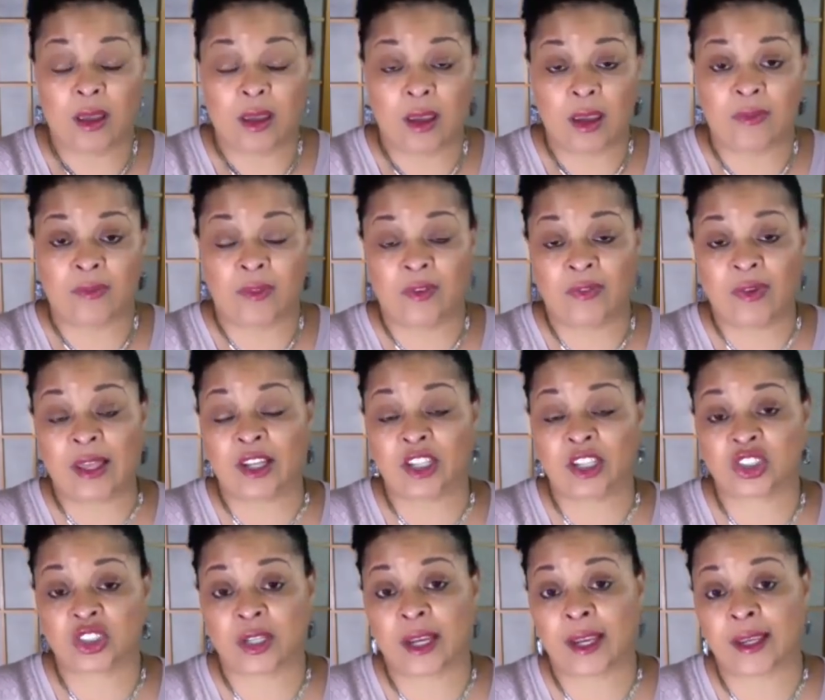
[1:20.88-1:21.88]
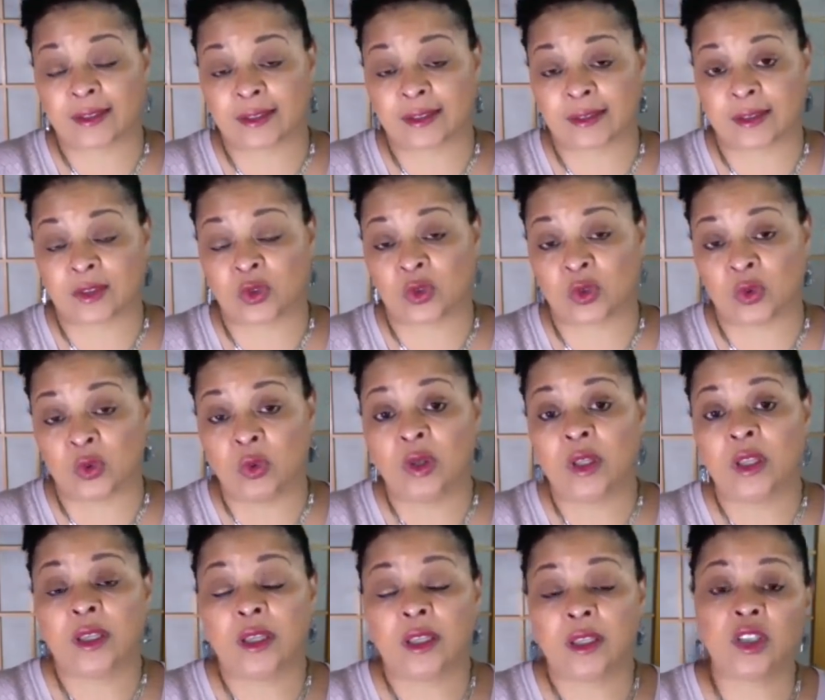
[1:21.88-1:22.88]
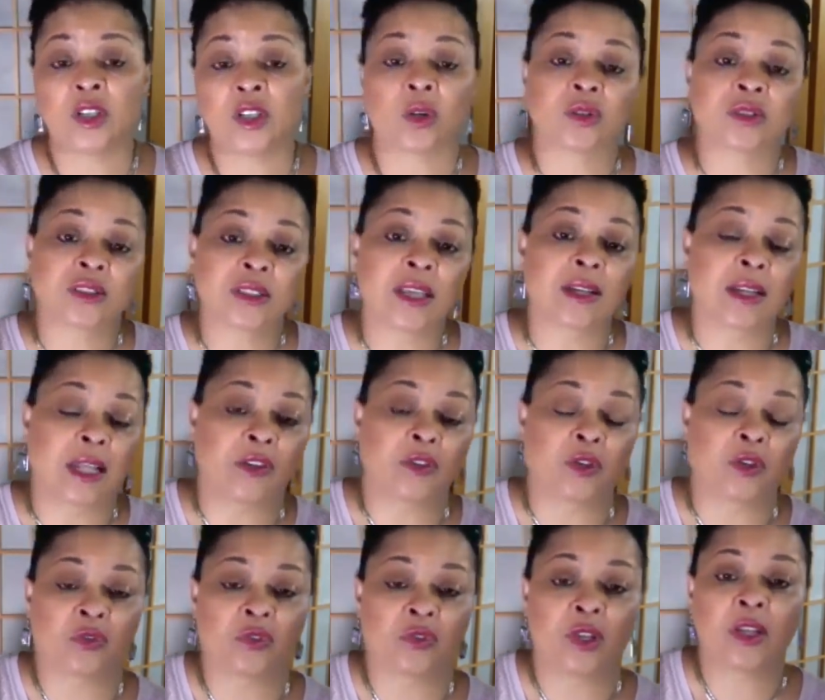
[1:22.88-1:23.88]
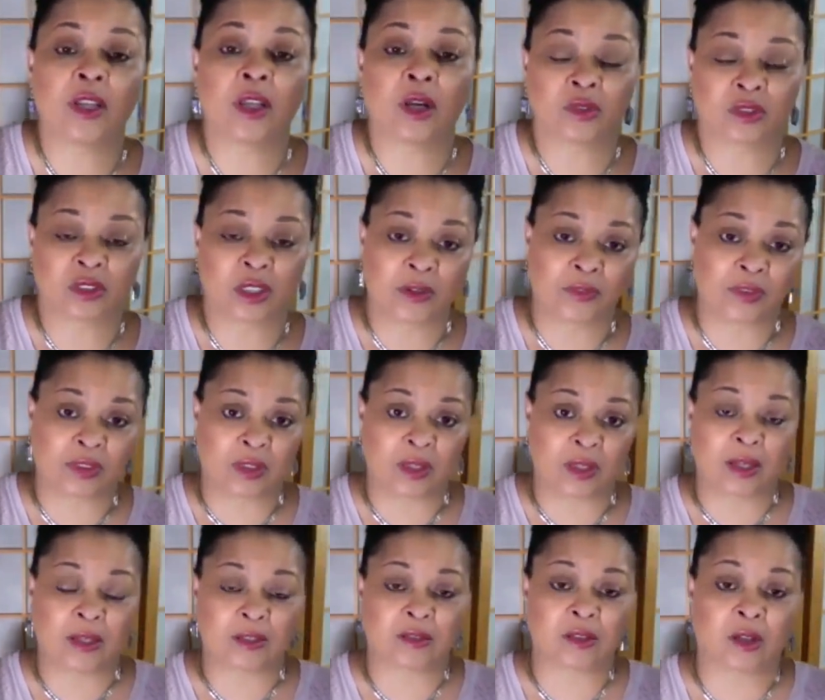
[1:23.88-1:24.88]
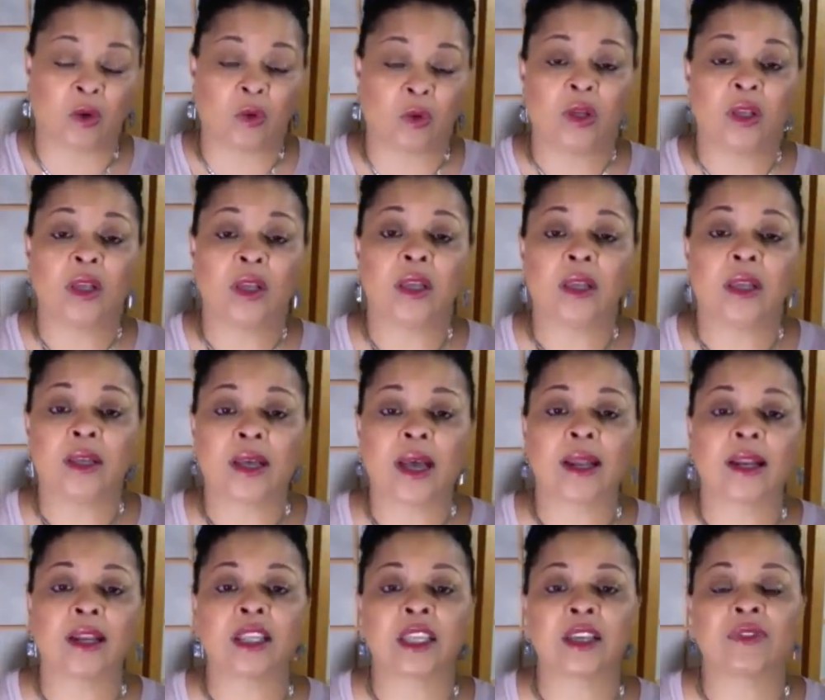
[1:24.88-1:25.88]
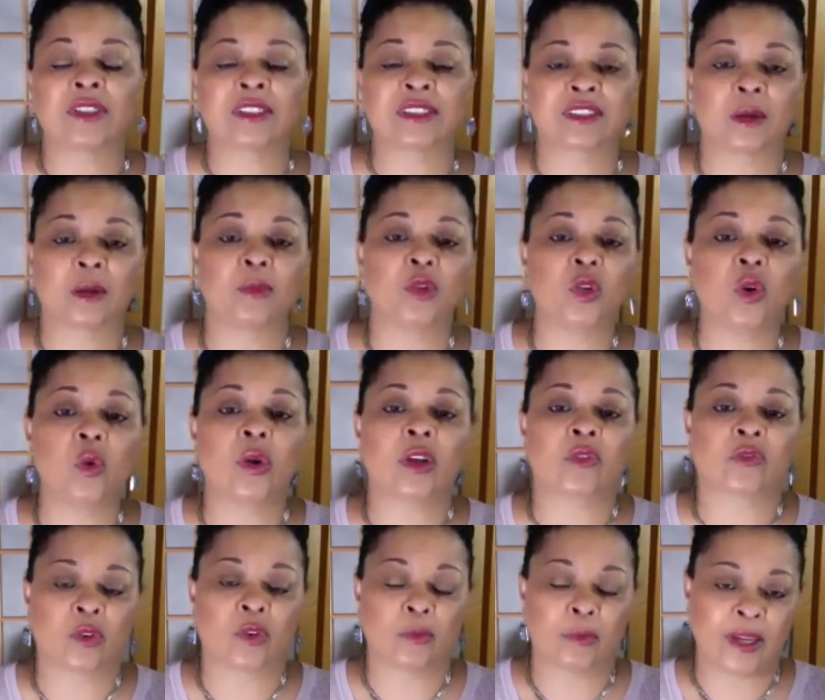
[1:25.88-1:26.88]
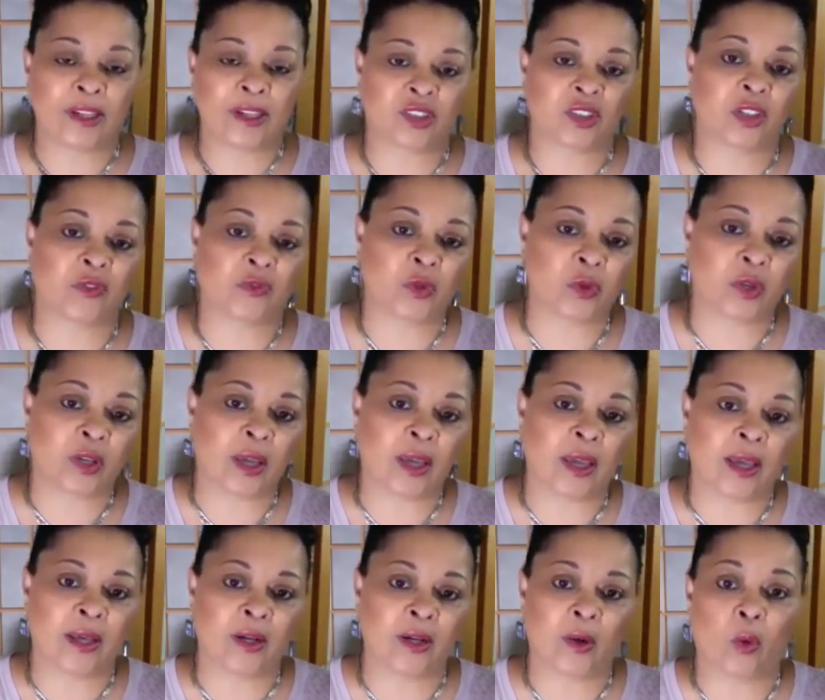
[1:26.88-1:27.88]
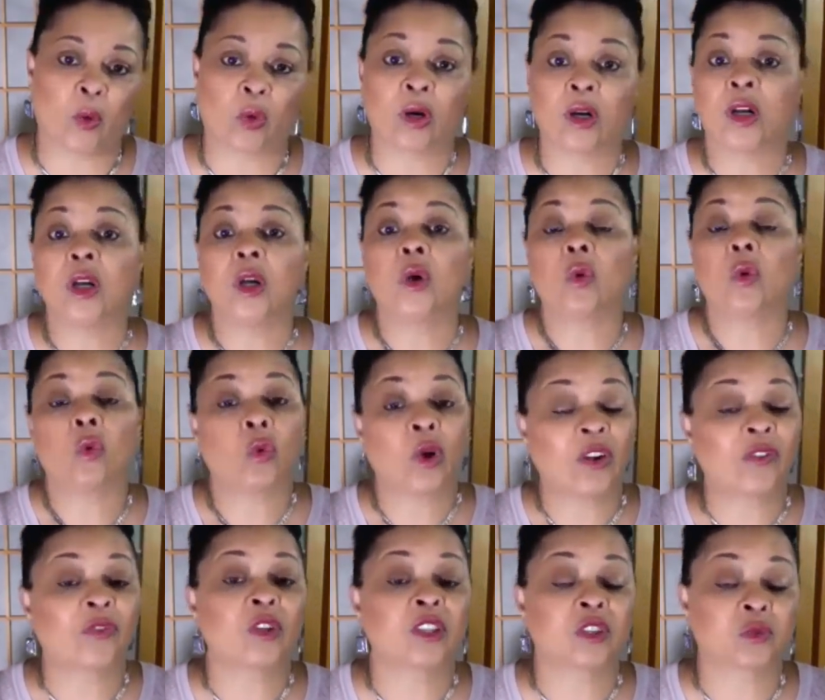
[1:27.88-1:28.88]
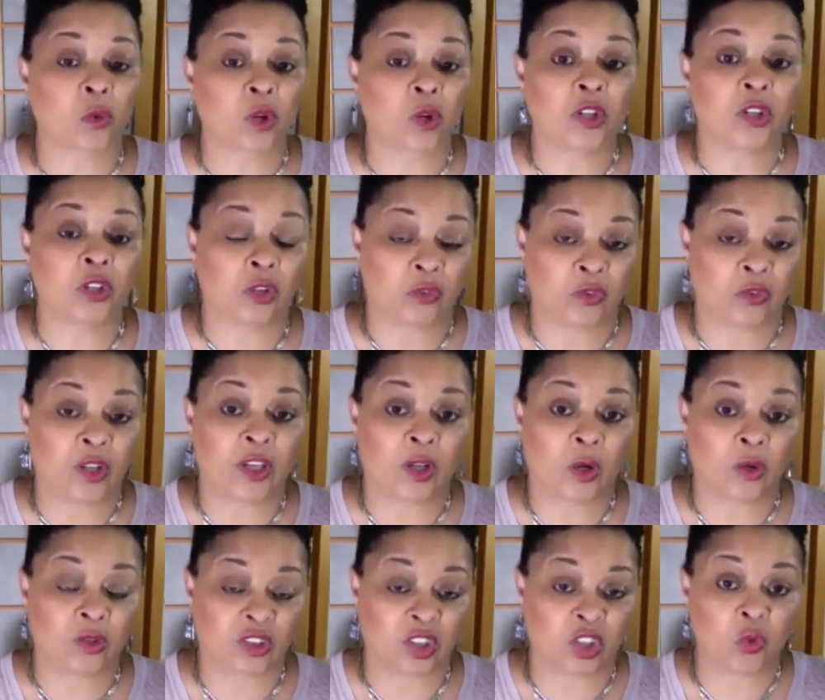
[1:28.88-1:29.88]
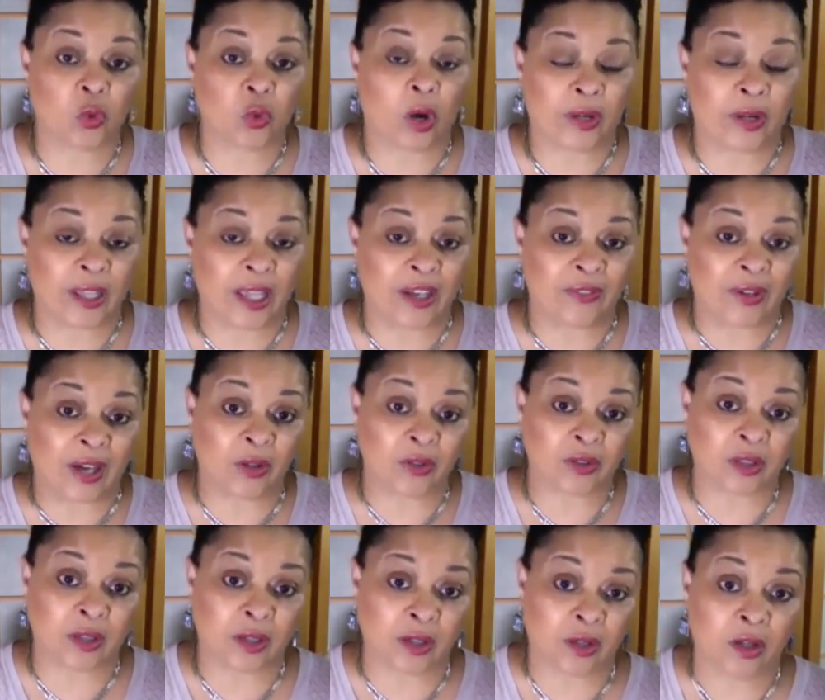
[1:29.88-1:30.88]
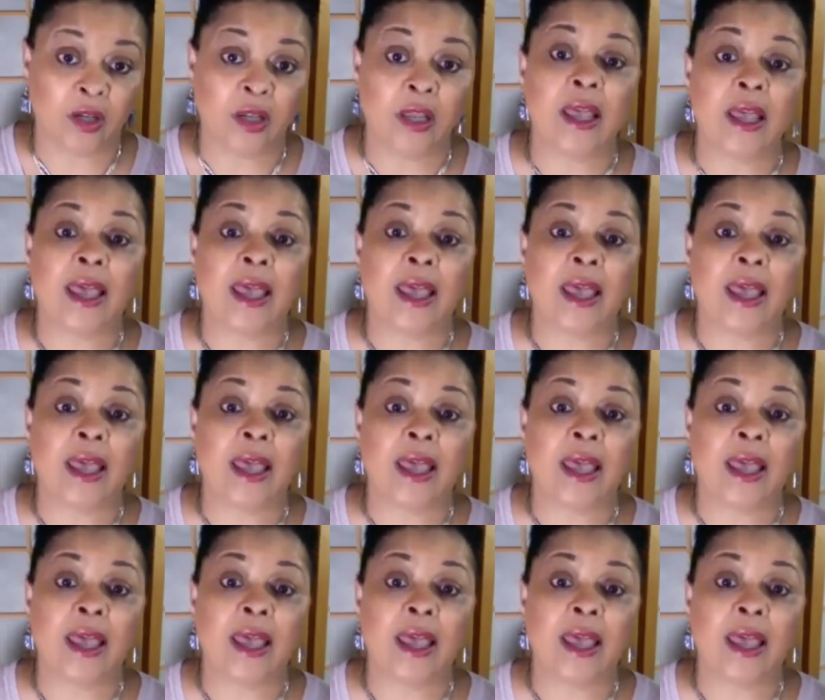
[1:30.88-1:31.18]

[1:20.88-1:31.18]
and they've had a chance to, see a lot of your videos and everything. So kind of give us some new information if you can, or reference one of your videos that you already have out there.